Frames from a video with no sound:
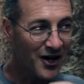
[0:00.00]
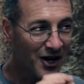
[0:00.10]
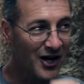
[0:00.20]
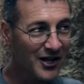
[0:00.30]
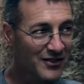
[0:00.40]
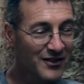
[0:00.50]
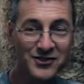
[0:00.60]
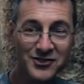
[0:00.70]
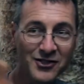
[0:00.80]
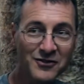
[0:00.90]
on the
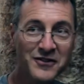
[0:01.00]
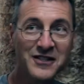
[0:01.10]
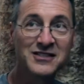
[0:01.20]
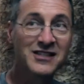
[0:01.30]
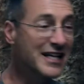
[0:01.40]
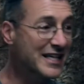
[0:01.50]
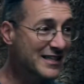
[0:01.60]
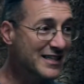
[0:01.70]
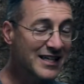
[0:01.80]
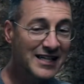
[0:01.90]
surface like
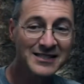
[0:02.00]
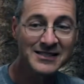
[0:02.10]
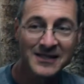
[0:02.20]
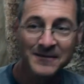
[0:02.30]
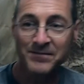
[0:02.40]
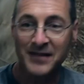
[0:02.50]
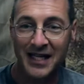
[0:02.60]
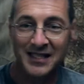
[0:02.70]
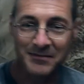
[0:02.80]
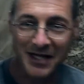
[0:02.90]
this.
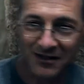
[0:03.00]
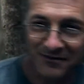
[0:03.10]
As a matter